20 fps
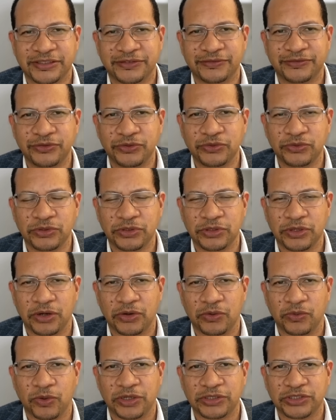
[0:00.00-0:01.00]
if you
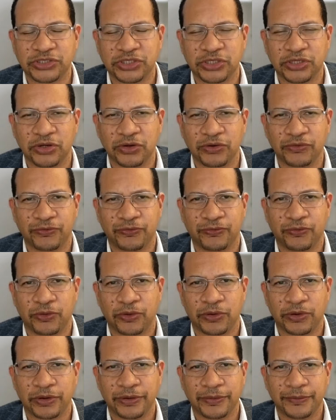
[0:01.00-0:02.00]
know what to look
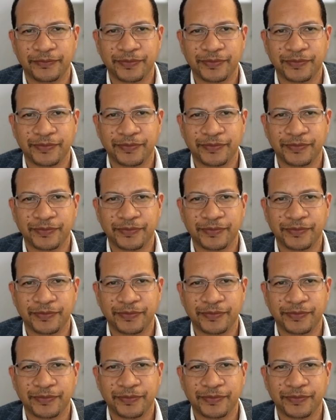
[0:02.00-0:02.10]
for,